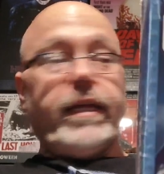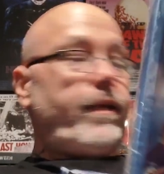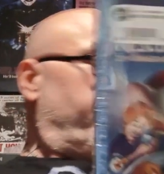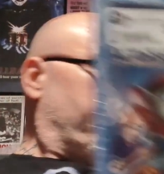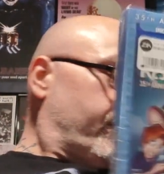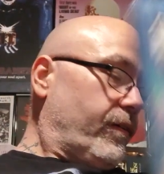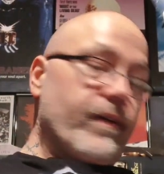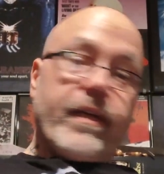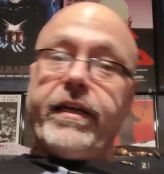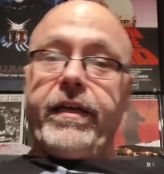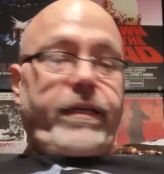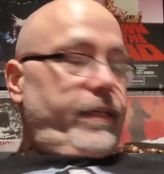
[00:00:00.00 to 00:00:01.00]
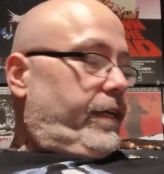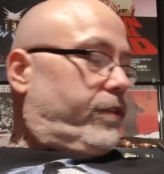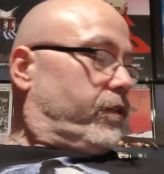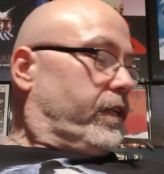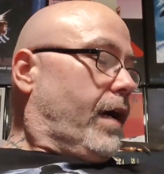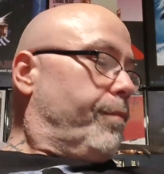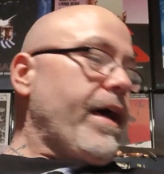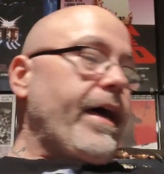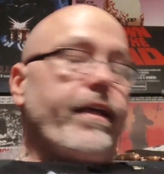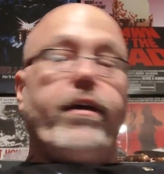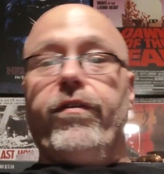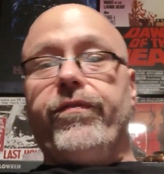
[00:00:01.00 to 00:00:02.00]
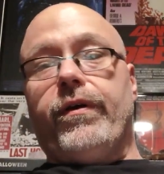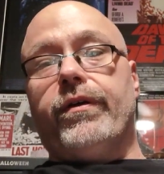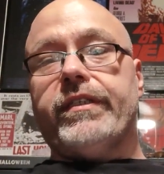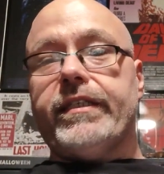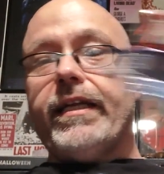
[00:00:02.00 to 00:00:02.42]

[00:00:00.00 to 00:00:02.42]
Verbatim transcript: anyway, so yeah, so not bad. You know, for